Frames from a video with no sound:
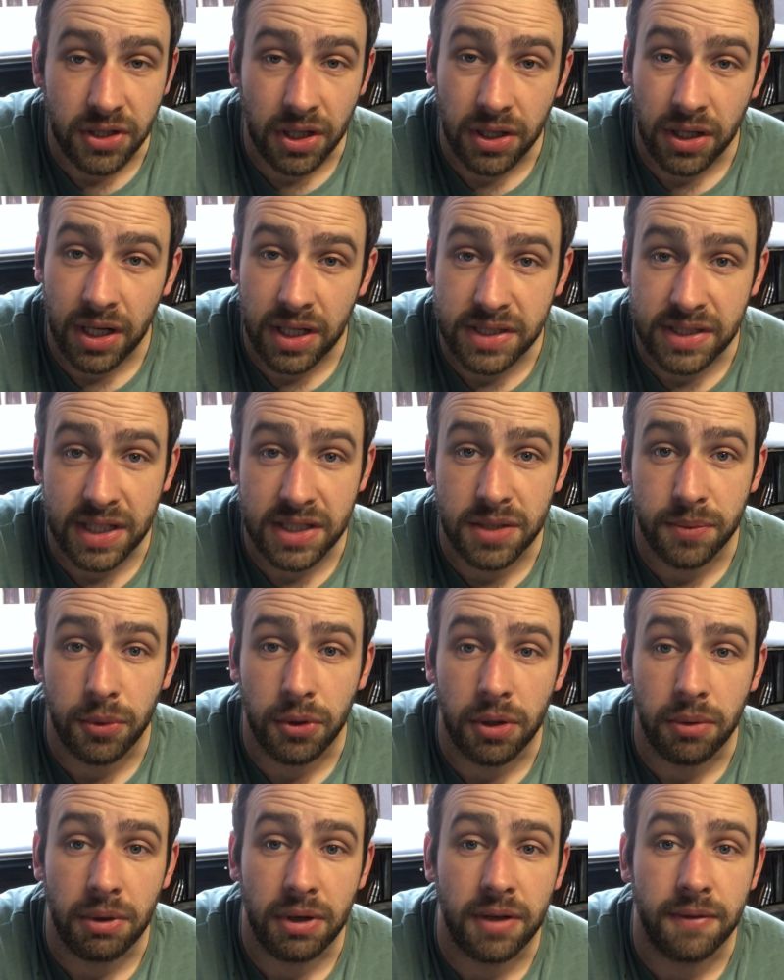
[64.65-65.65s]
I'd like to get to a
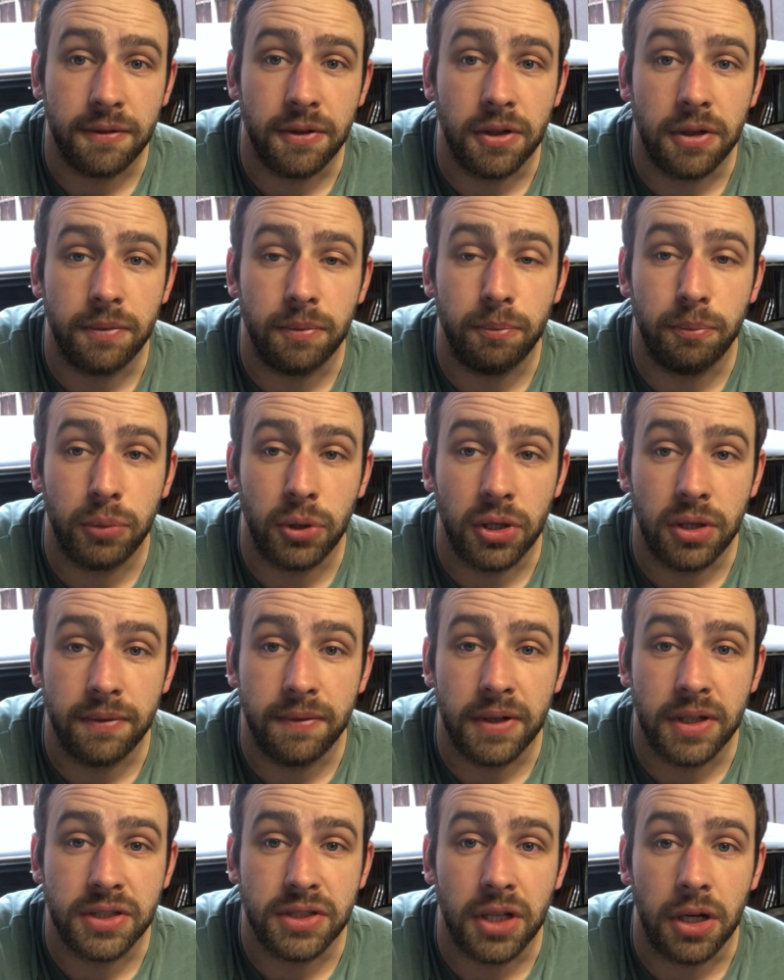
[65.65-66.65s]
point where I can put the
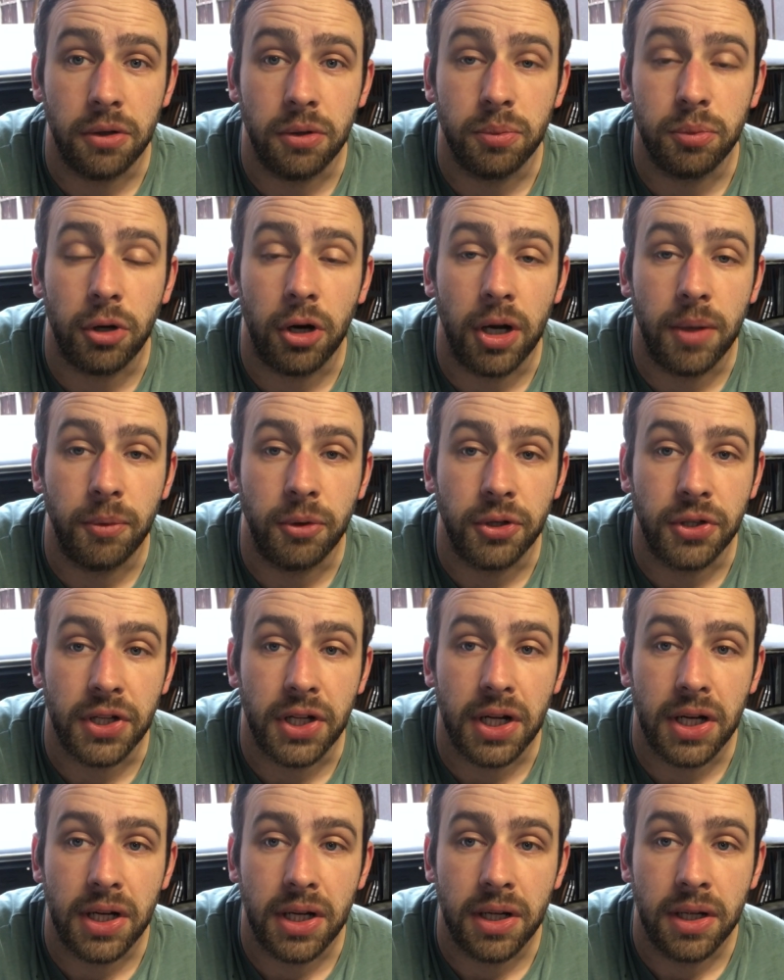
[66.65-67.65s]
first coat of primer on the
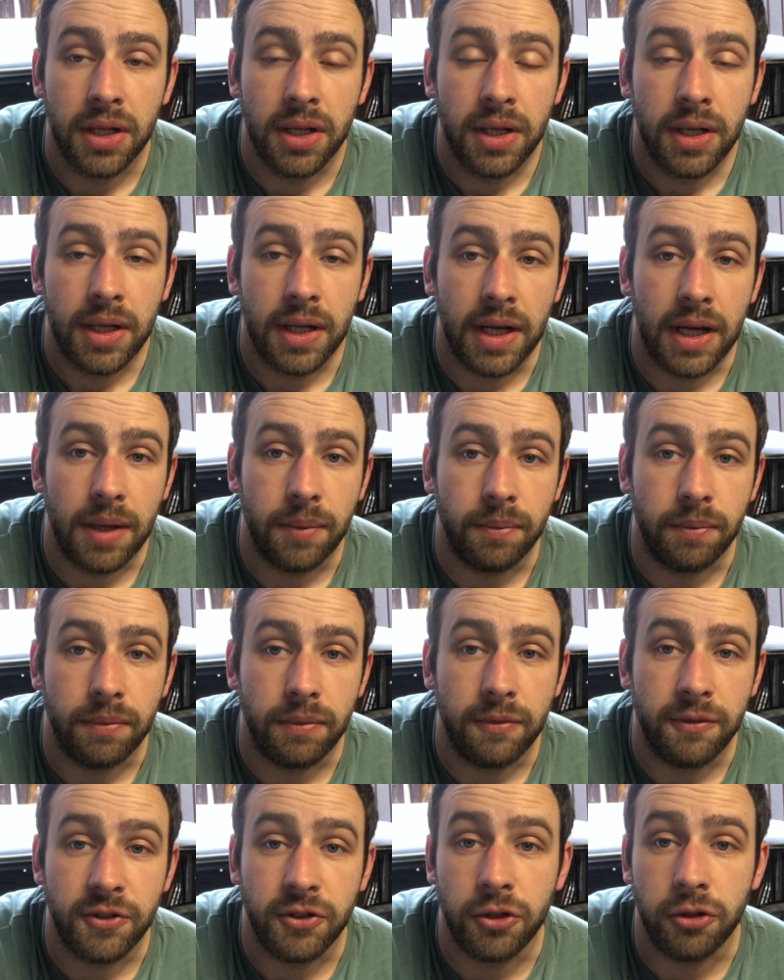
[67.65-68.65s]
car,
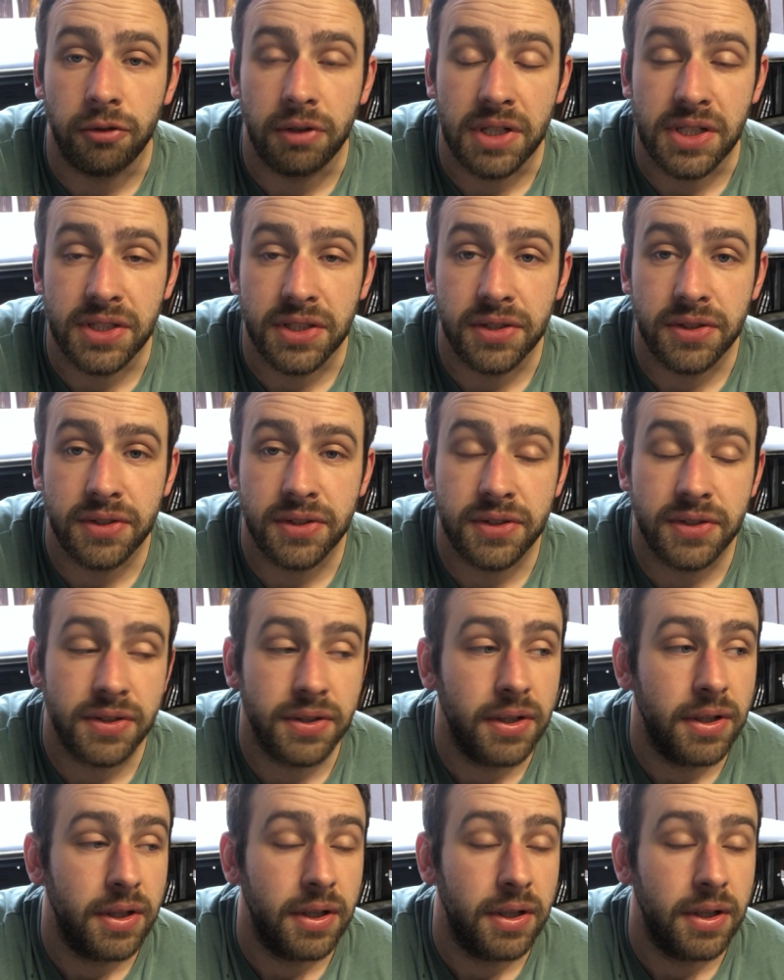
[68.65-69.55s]
for two reasons.